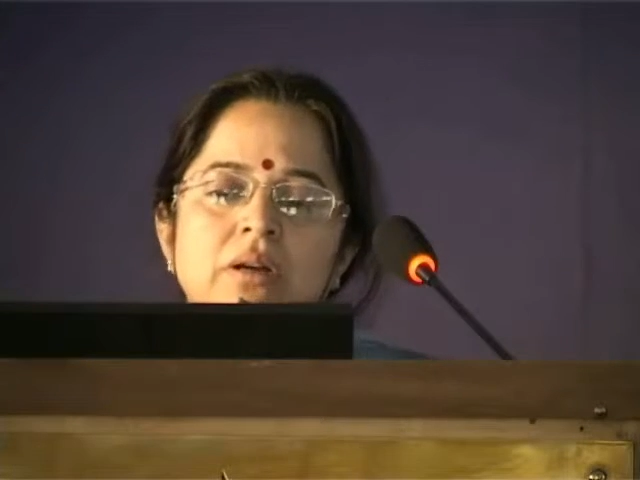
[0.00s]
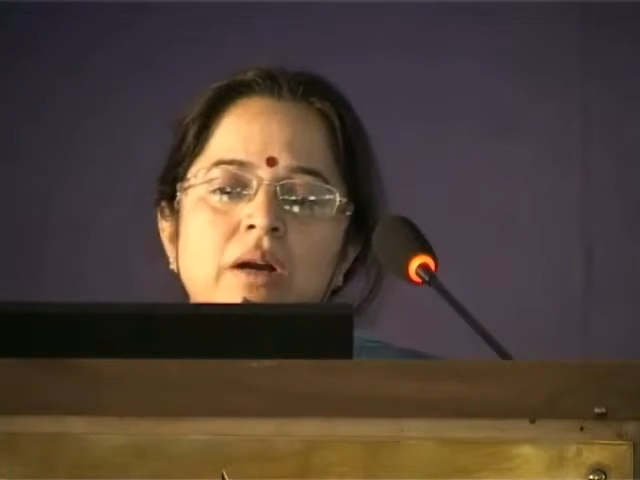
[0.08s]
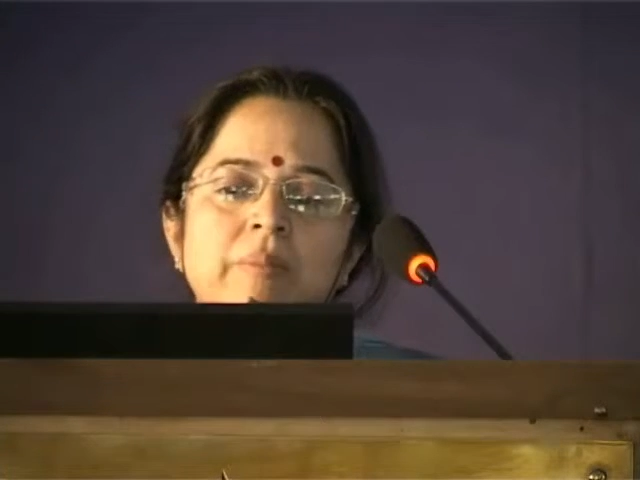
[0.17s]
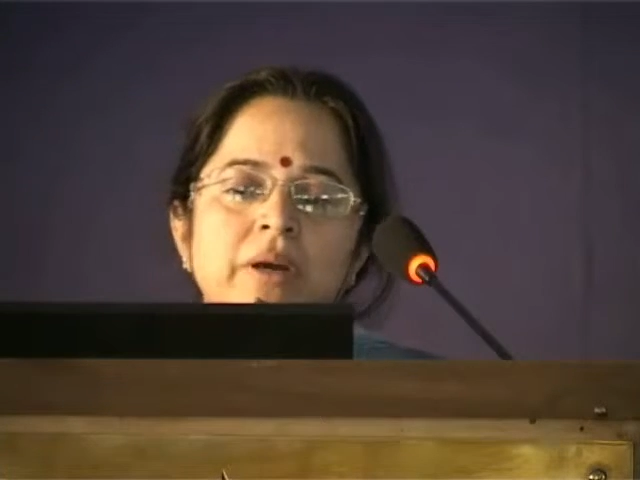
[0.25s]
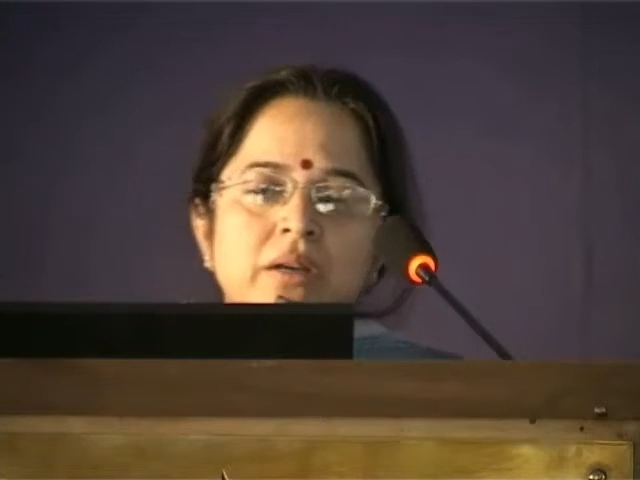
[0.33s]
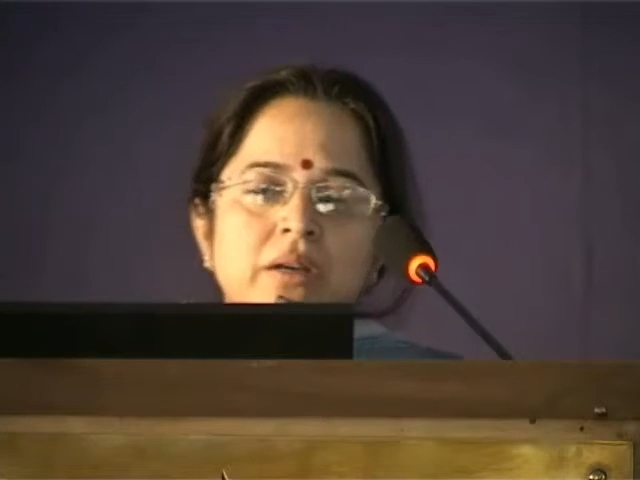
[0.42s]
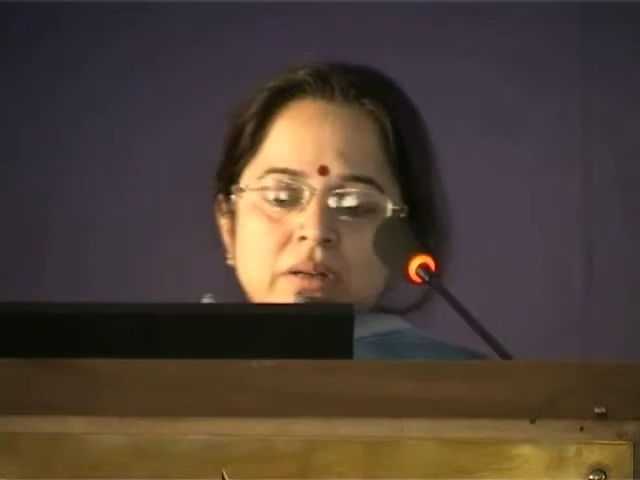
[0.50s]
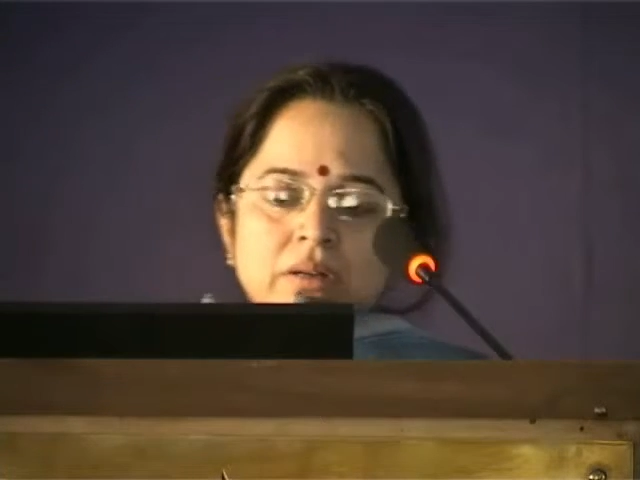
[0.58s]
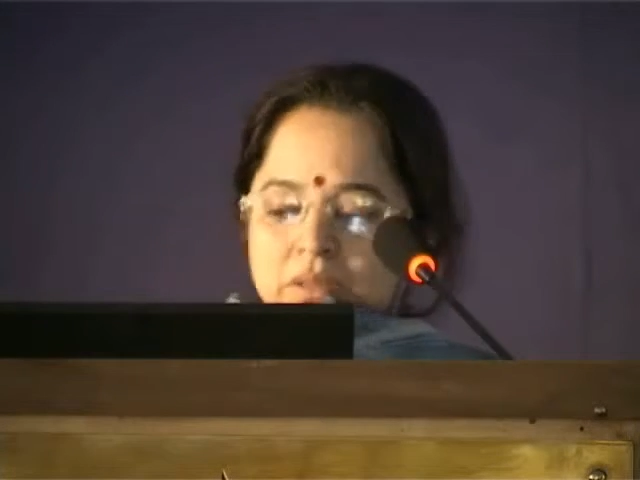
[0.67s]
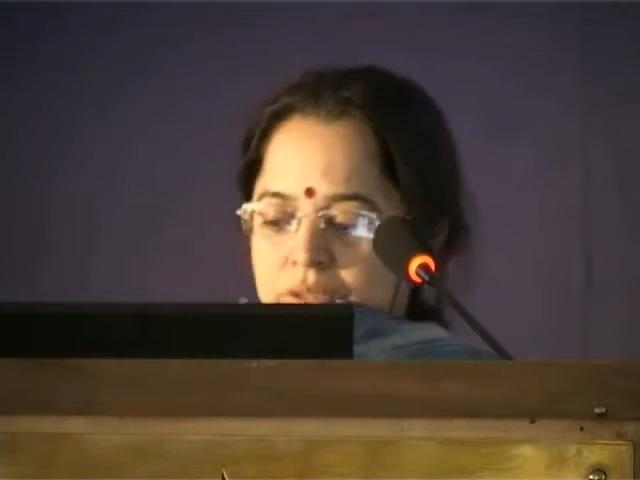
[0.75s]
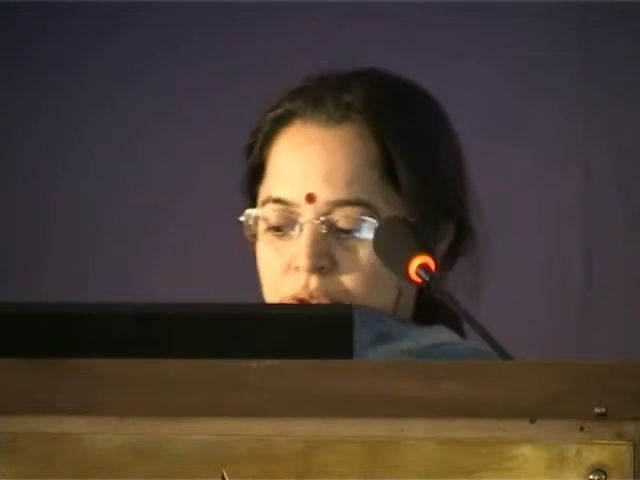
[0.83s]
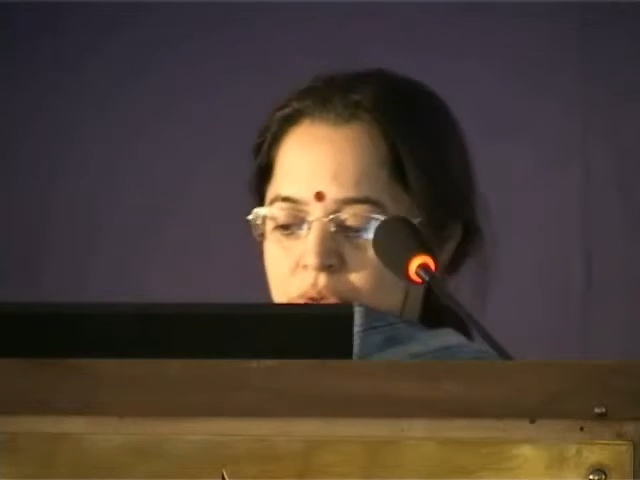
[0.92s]

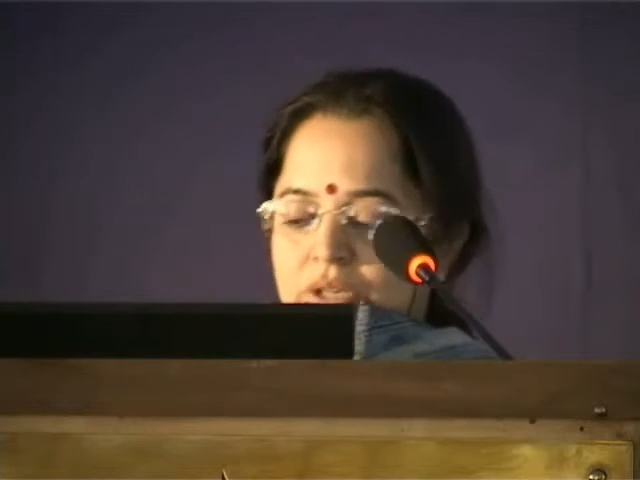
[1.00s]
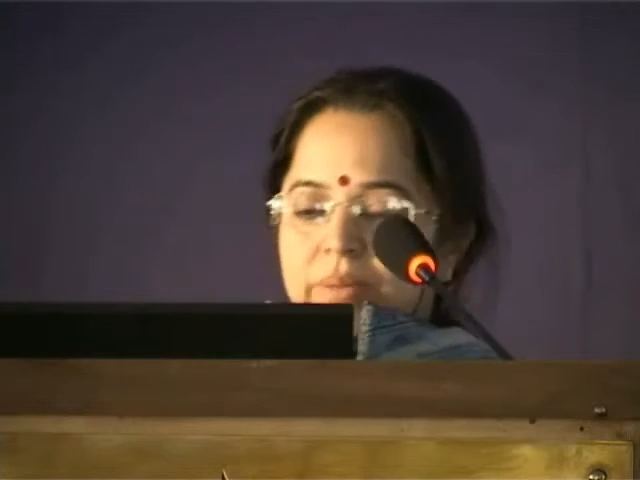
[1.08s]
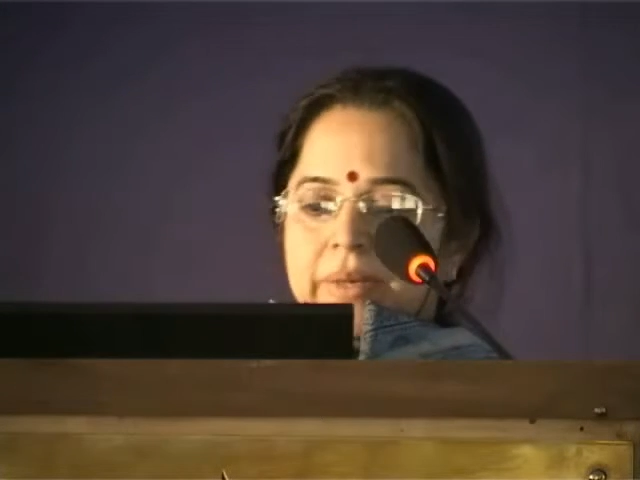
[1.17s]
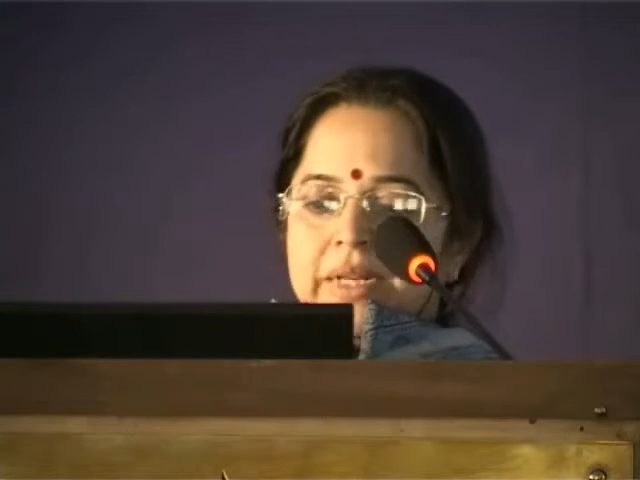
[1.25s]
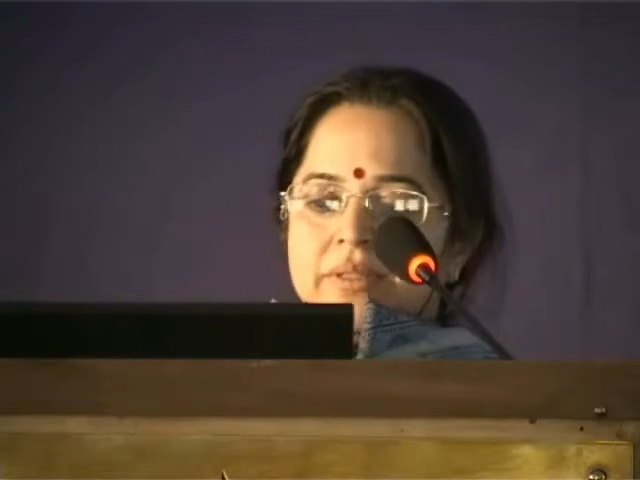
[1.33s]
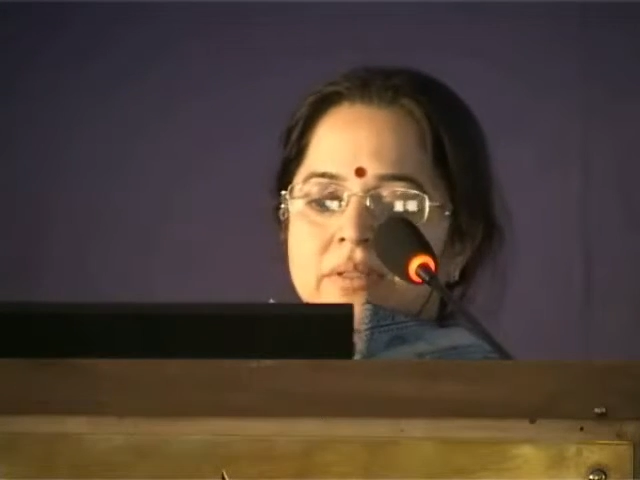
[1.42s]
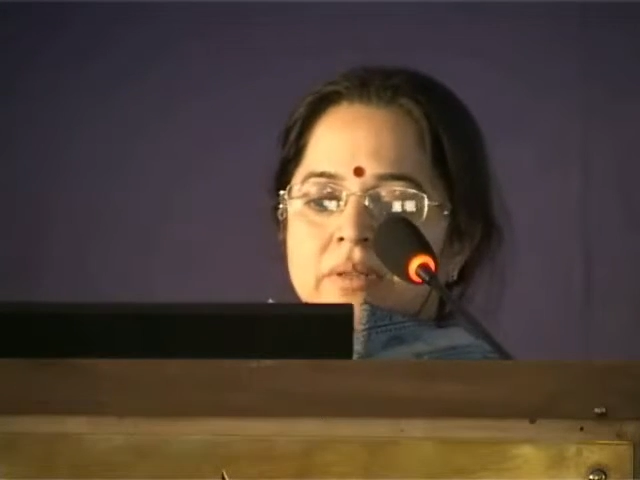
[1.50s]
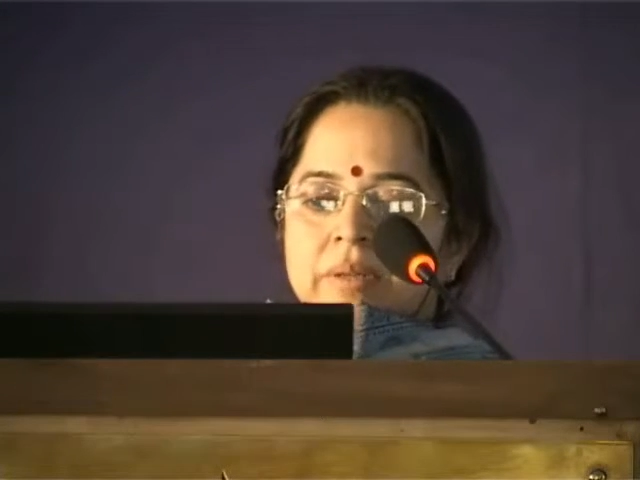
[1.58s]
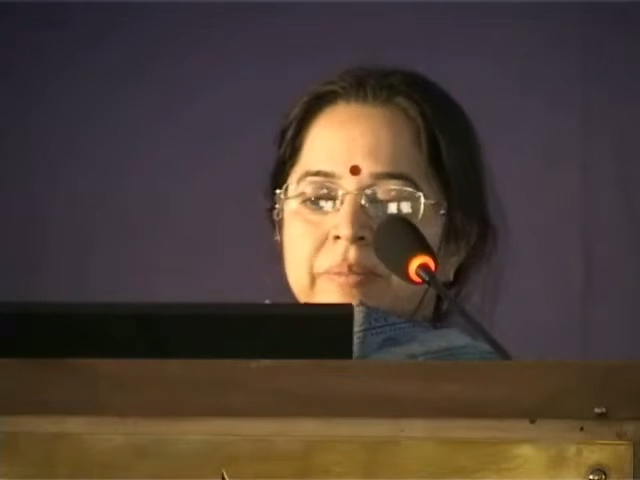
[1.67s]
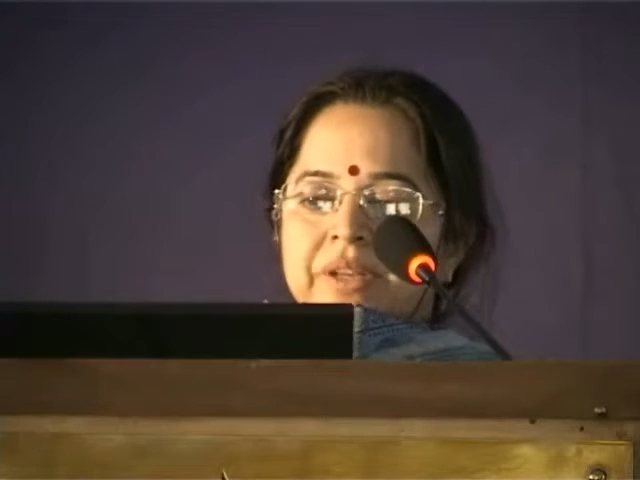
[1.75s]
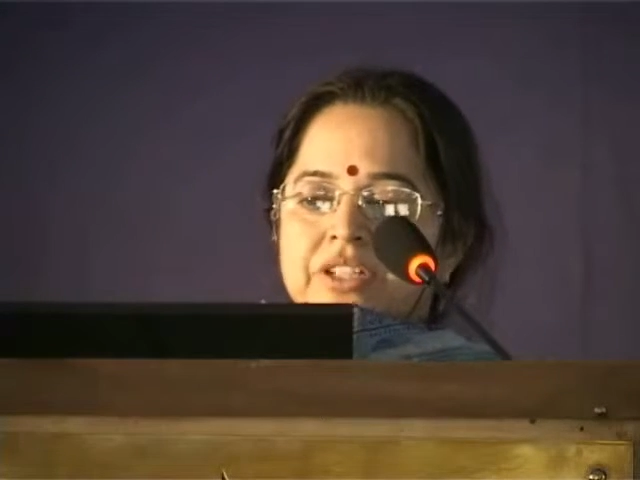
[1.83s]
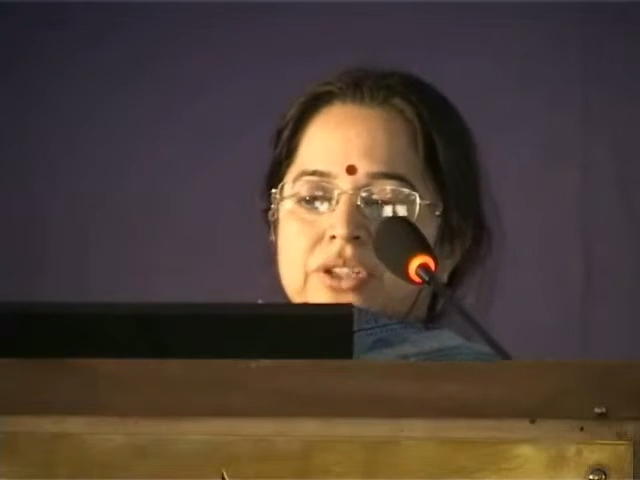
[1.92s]
gamma nuclear medicine
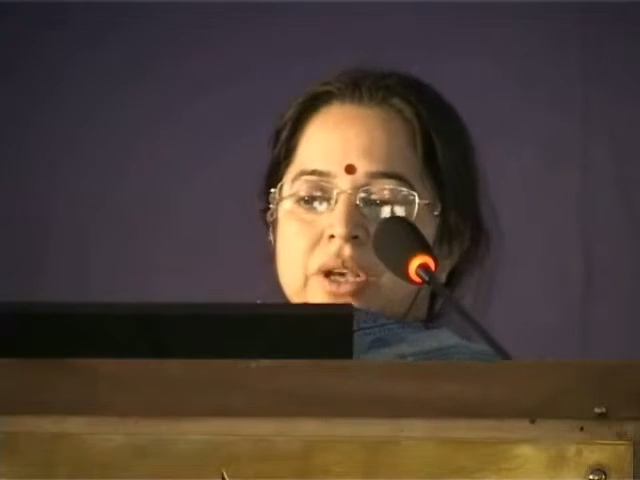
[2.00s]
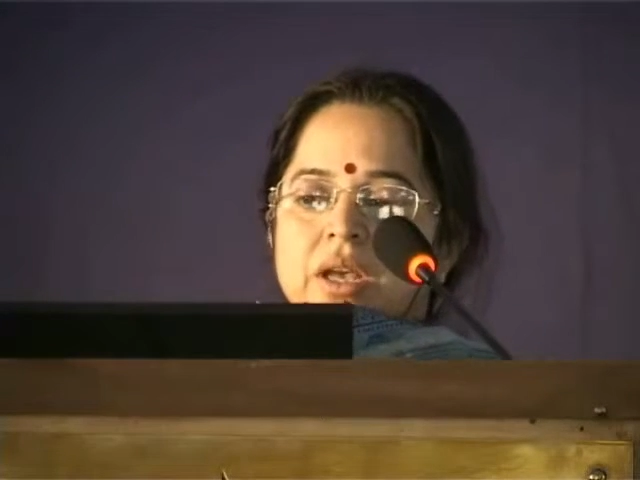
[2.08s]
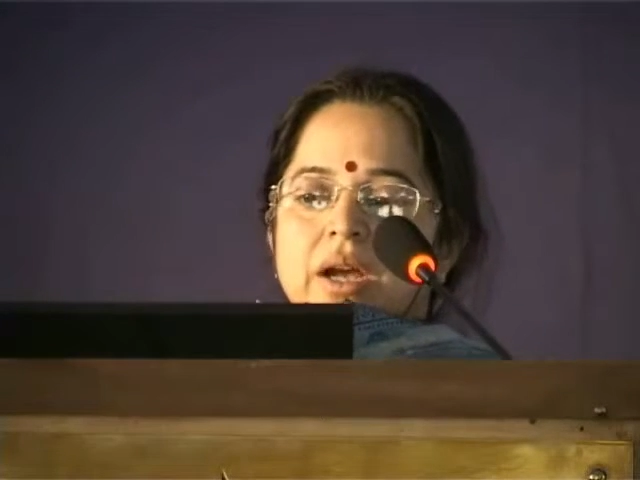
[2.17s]
image